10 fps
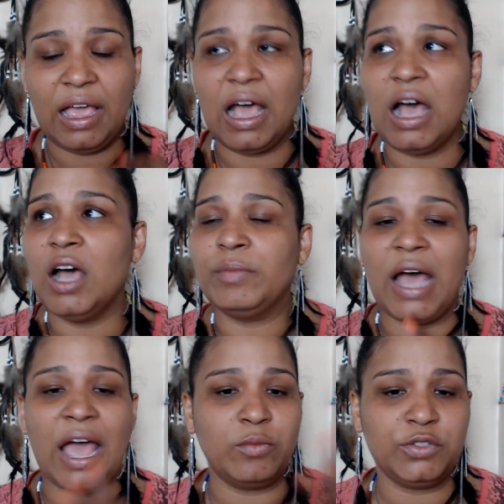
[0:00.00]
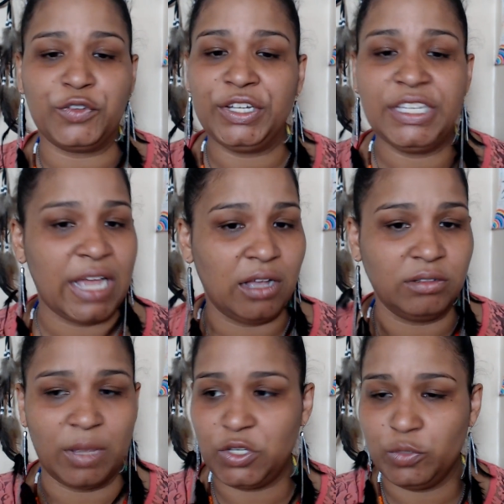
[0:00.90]
I was freaking out.
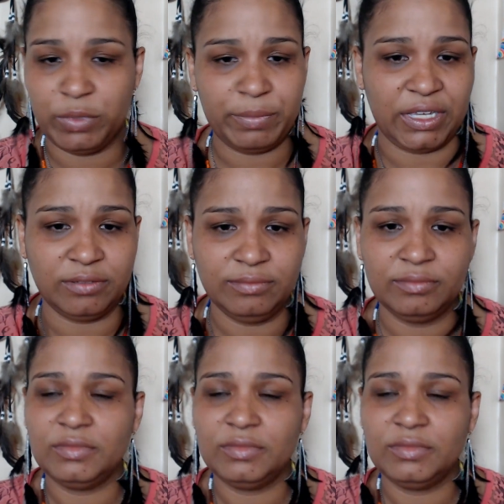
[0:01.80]
I'm a human being.